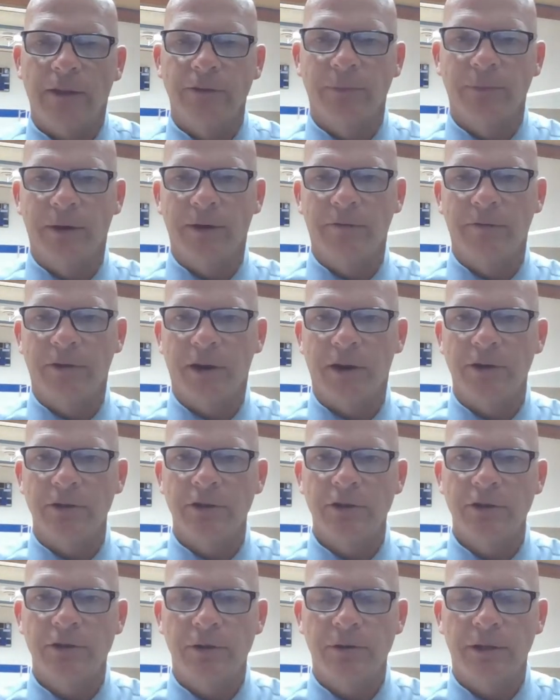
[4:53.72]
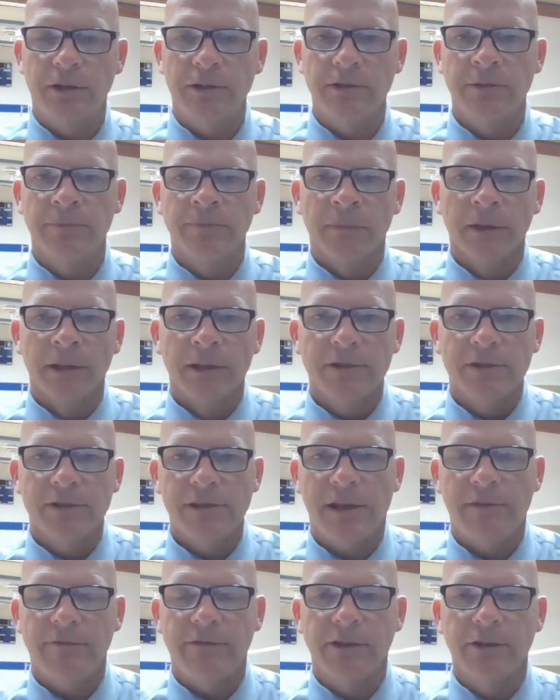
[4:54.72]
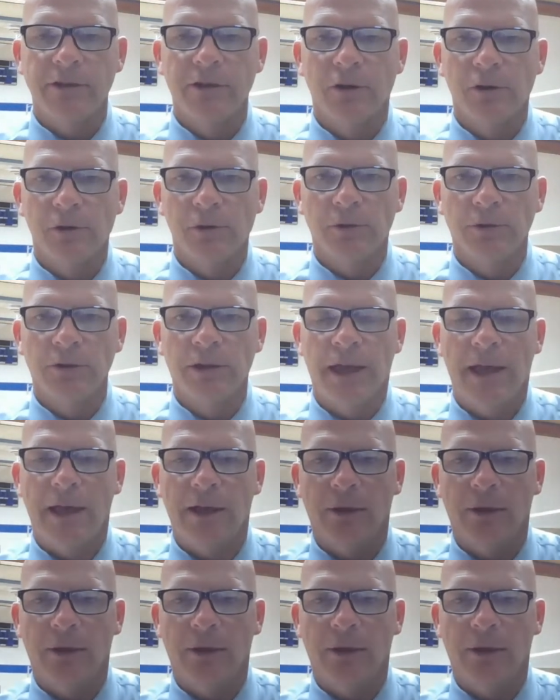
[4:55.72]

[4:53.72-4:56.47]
out to one of our students. Seven Gold